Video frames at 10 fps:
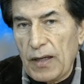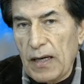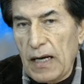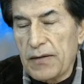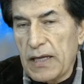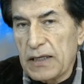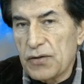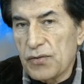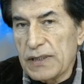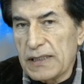and that
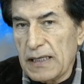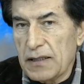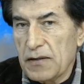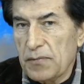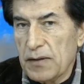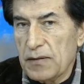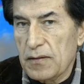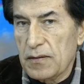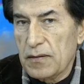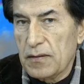resentment,
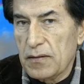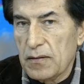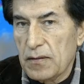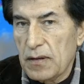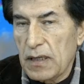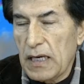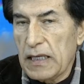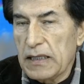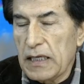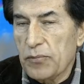and
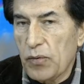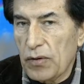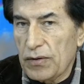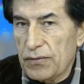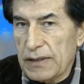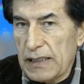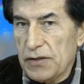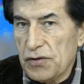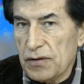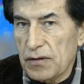that
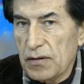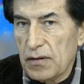polarization,